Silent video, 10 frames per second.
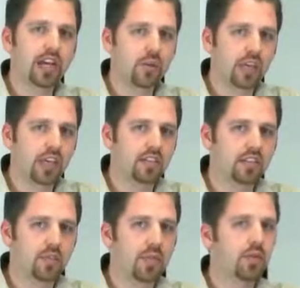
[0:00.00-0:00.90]

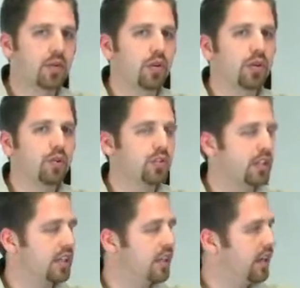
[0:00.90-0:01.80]
applications that people are
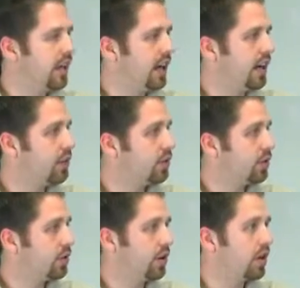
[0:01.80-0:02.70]
using. Those
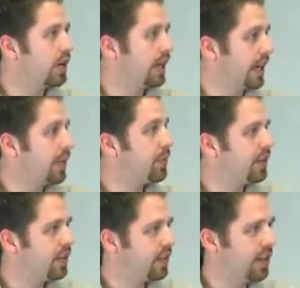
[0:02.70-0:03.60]
include online
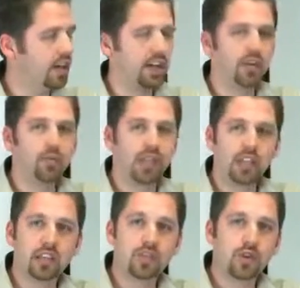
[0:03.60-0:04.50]
gaming,
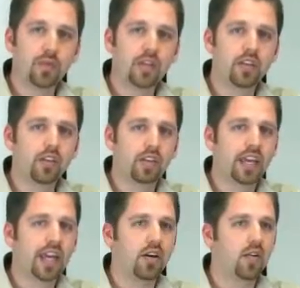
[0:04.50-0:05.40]
media streaming. You can
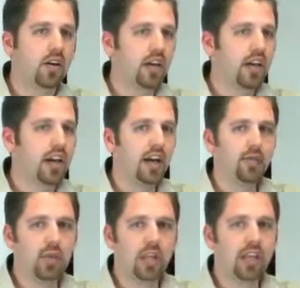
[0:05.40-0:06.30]
now
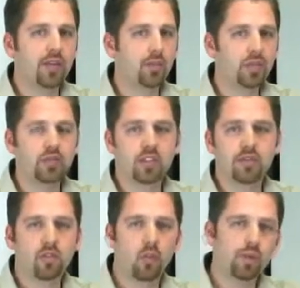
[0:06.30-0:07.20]
play music
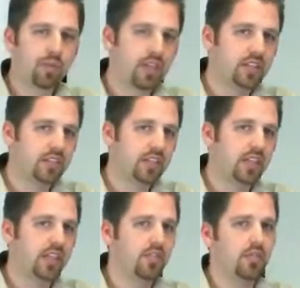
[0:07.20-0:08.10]
from one
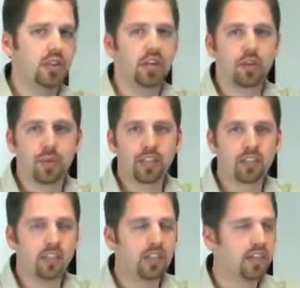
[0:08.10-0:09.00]
PC to the other
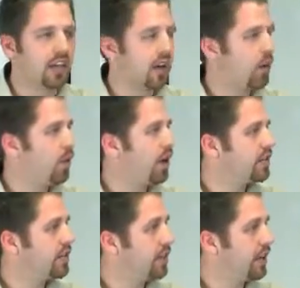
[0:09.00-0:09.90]
PC. We
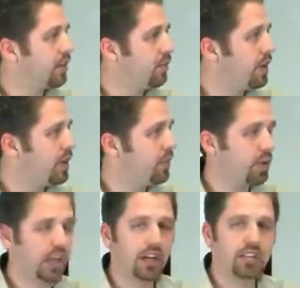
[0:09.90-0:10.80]
also make media
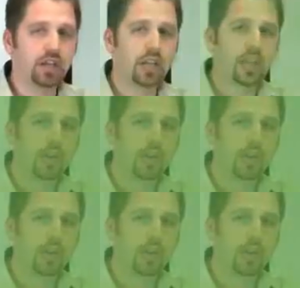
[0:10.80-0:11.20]
players that allow